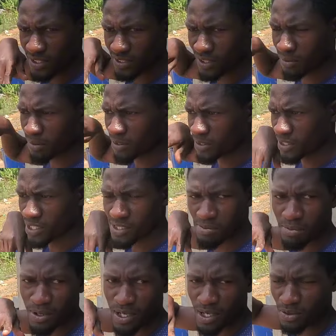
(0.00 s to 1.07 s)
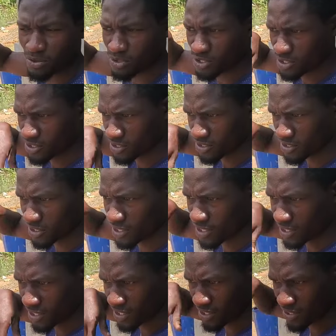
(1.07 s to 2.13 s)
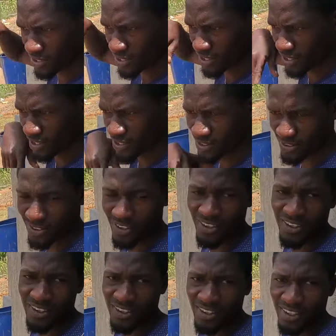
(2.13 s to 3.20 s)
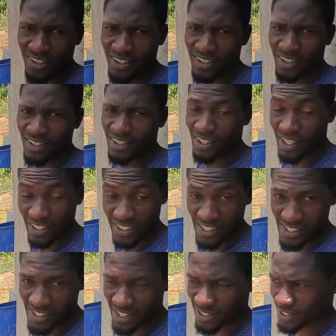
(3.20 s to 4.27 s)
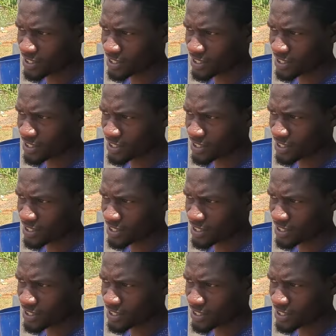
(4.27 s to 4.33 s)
somebody has plowed the land, you know. I guess that.